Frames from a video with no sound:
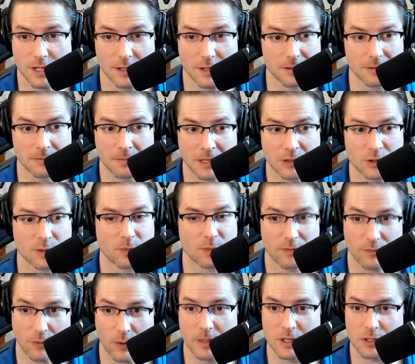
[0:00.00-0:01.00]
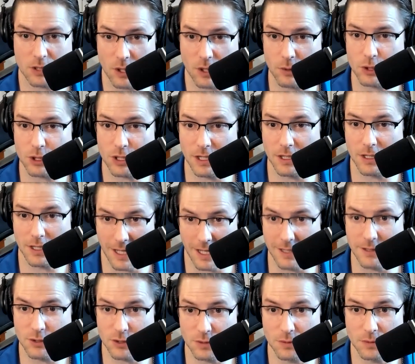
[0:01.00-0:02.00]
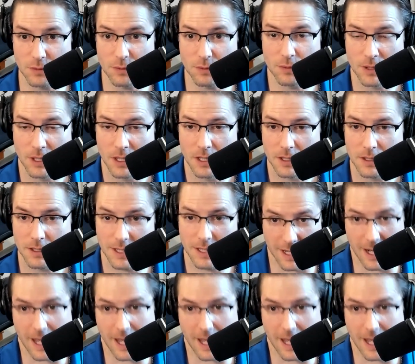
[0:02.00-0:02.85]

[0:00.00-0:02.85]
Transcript: and mental performance coaching can do in